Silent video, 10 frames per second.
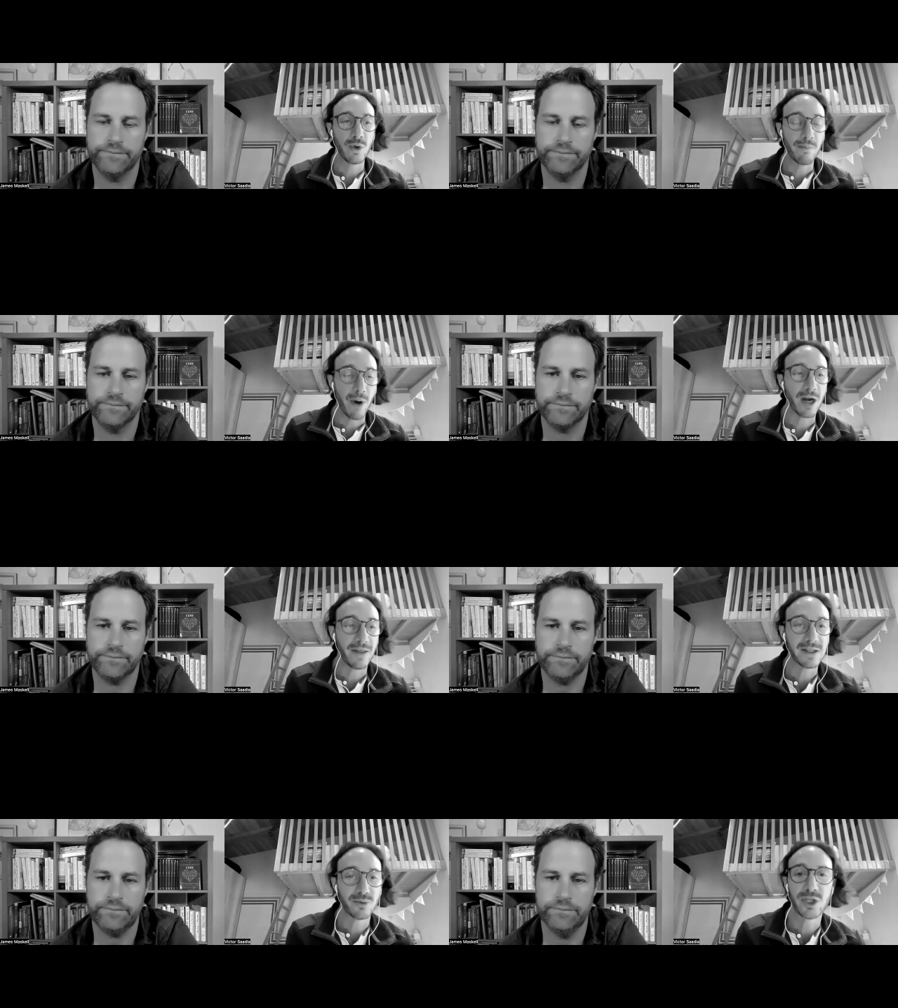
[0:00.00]
Speaker 1: to
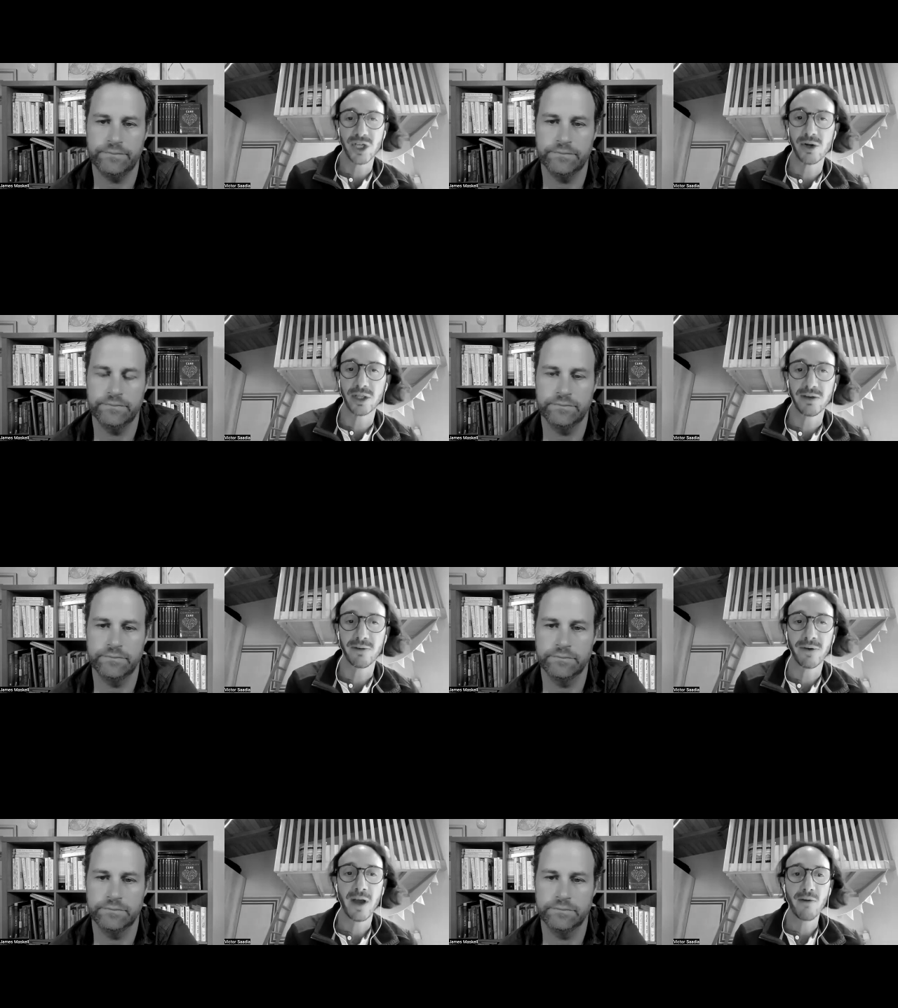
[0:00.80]
embody this
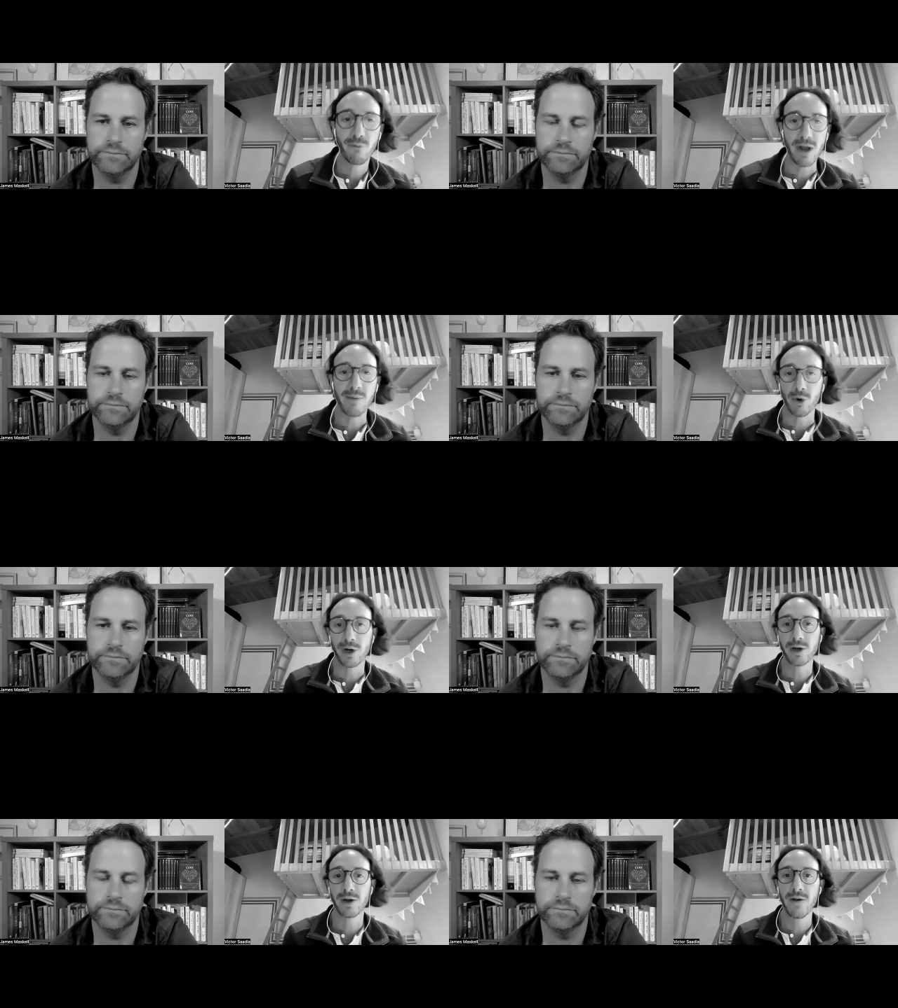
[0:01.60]
regenerative
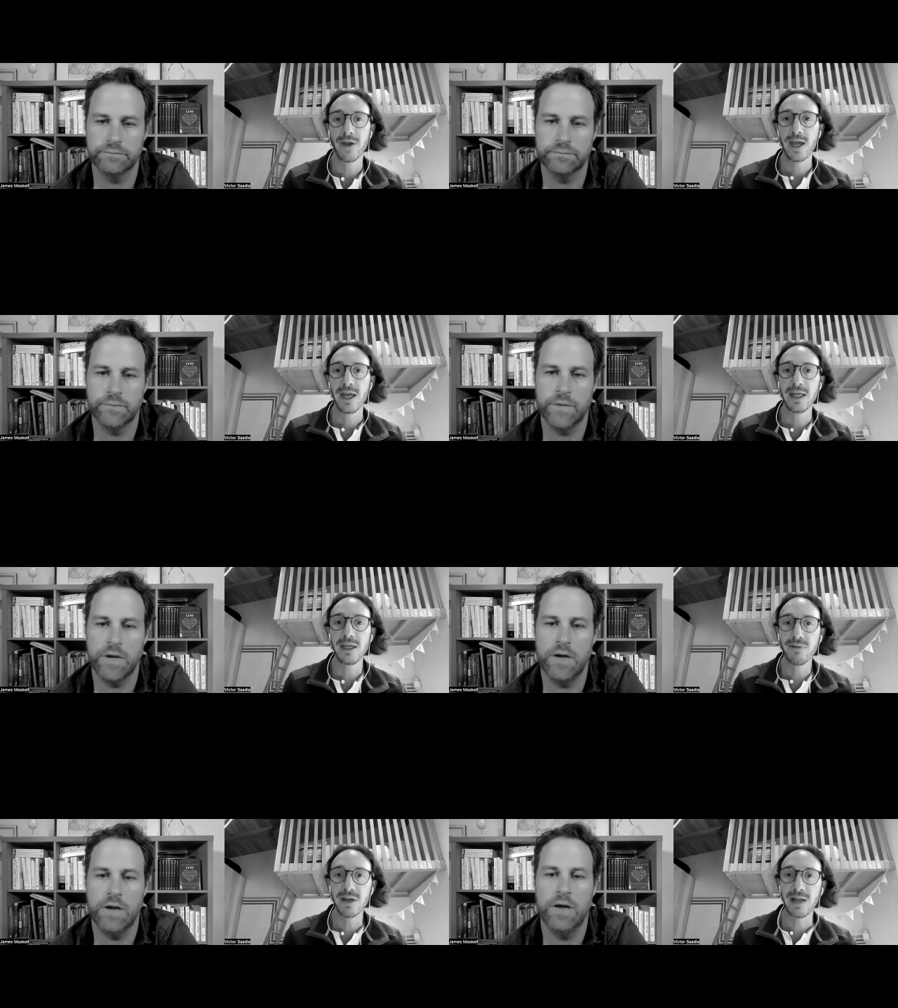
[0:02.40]
framework,
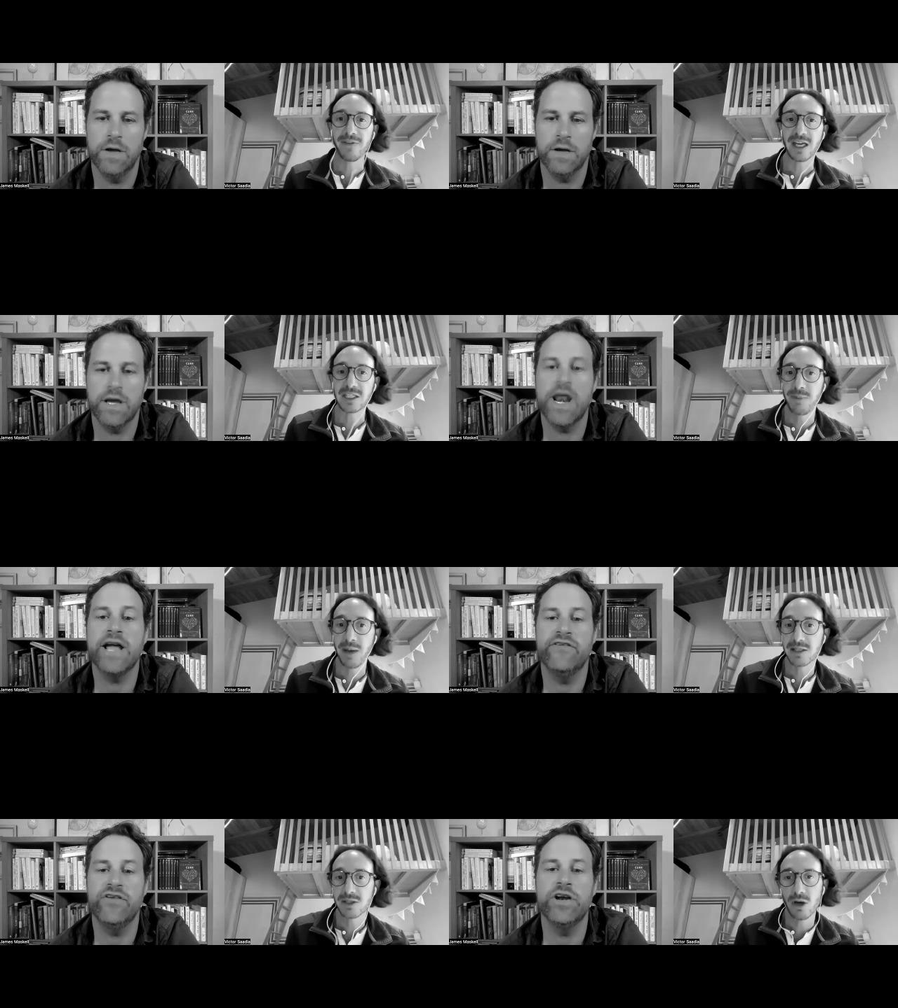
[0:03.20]
even at the
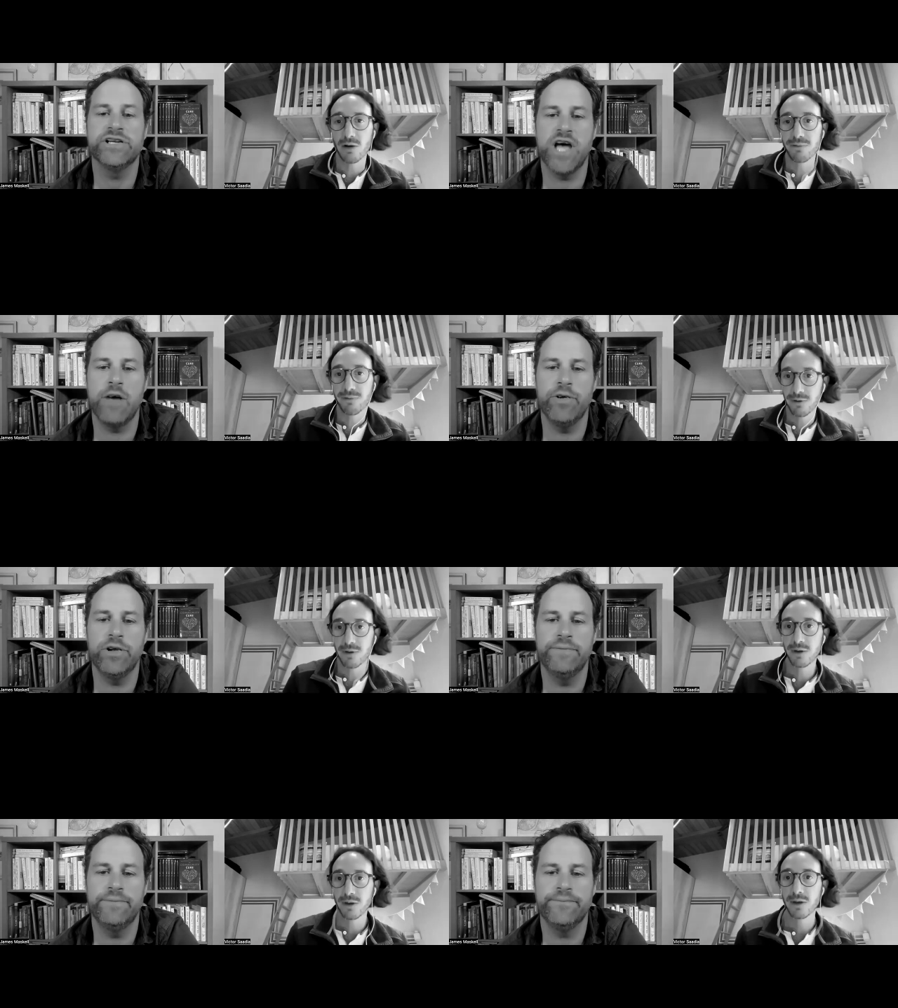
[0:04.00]
expense of
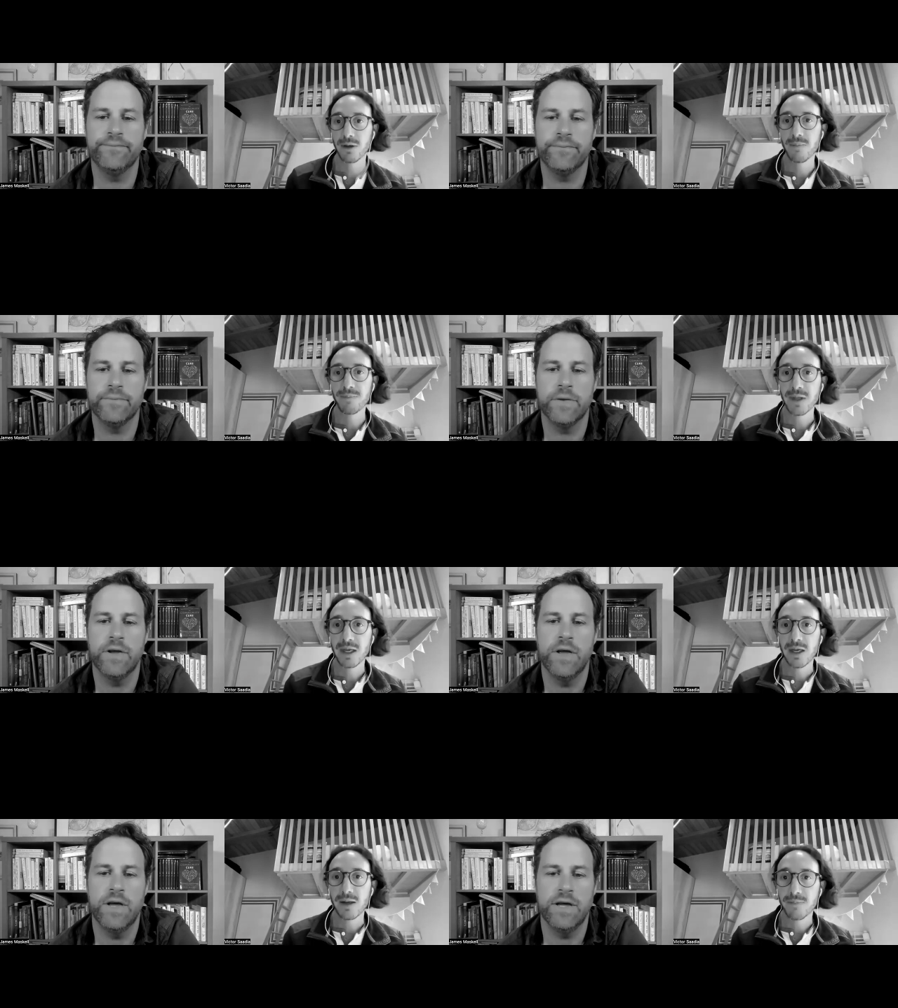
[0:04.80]

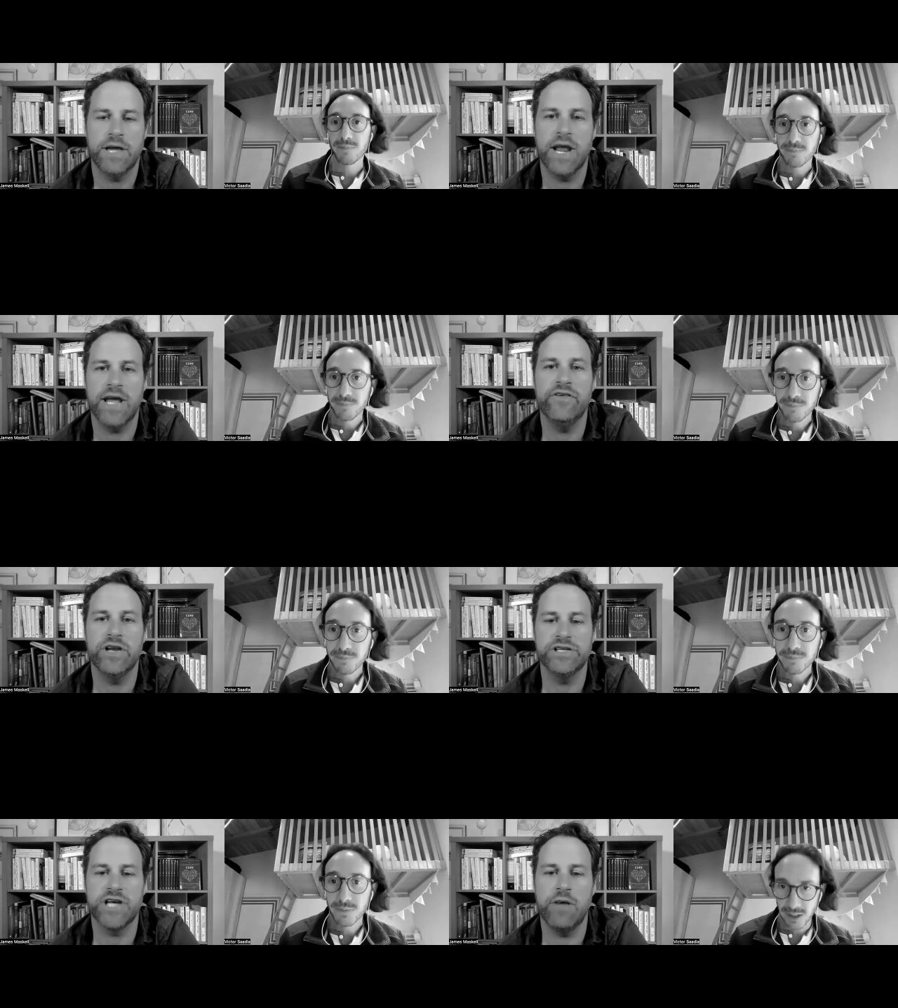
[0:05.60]
Speaker 2: can I give you an
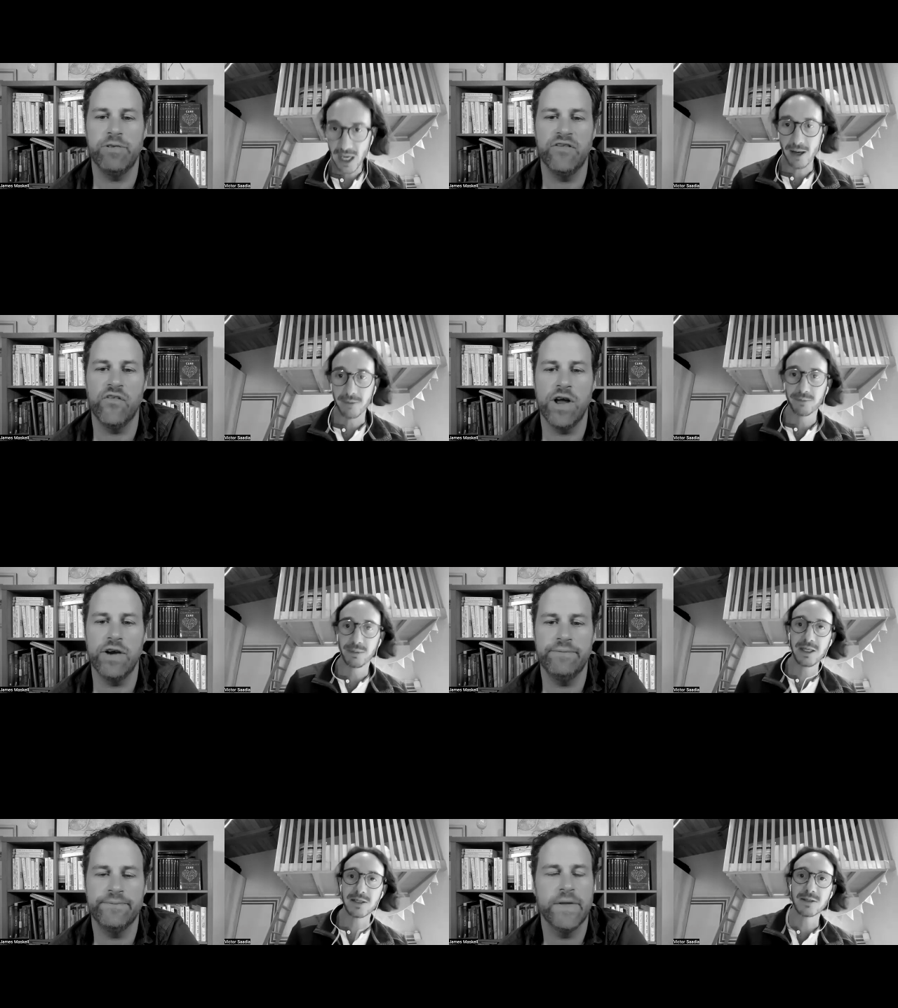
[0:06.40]
example yeah, of one?
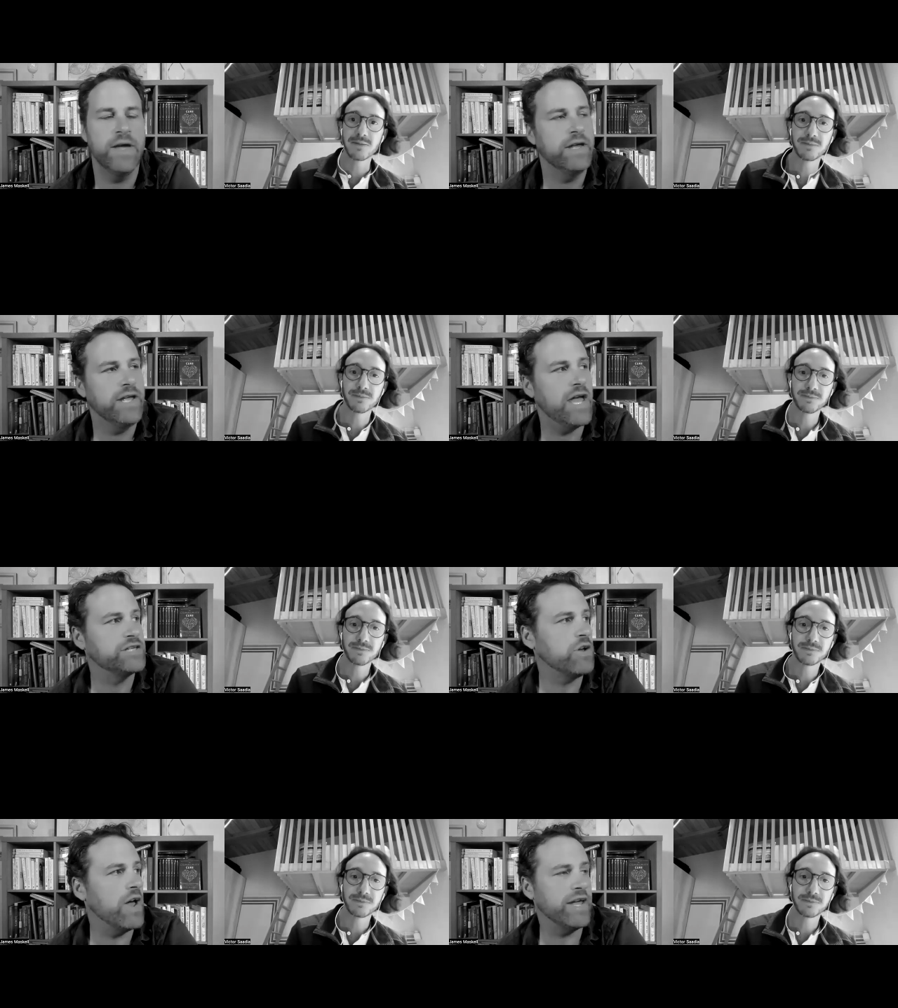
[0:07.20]
Please. Yeah.
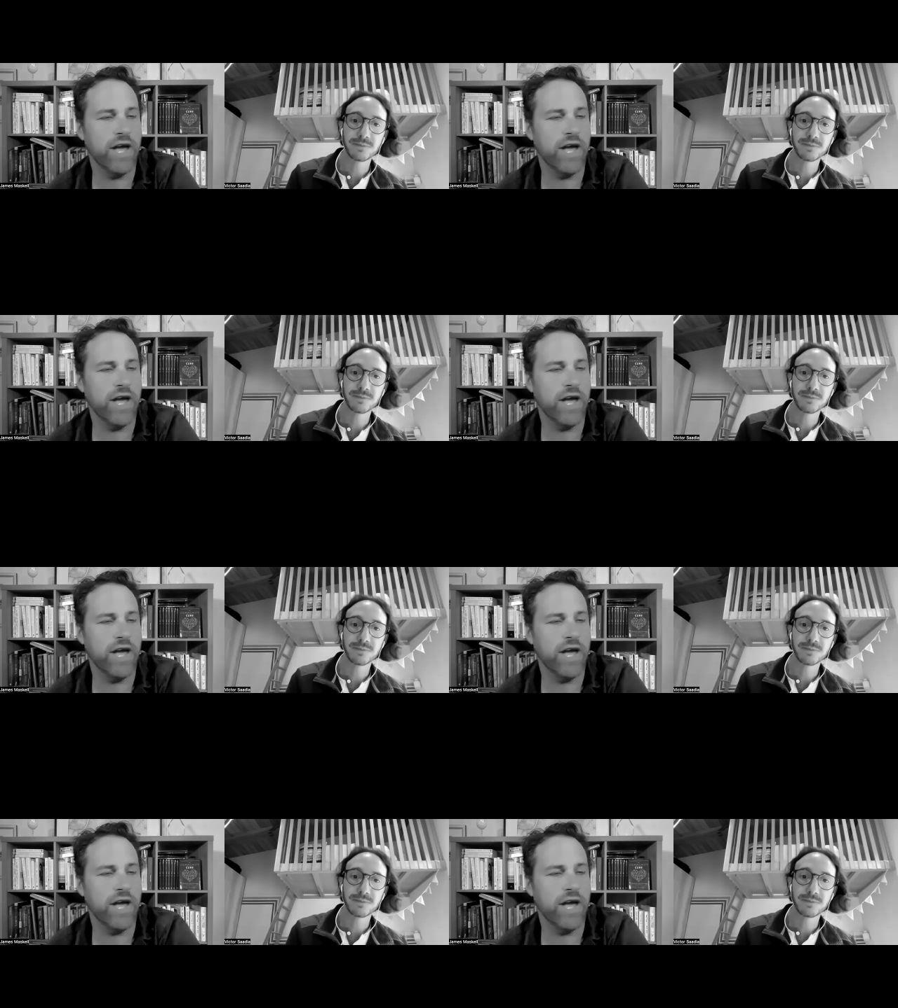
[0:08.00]
So I,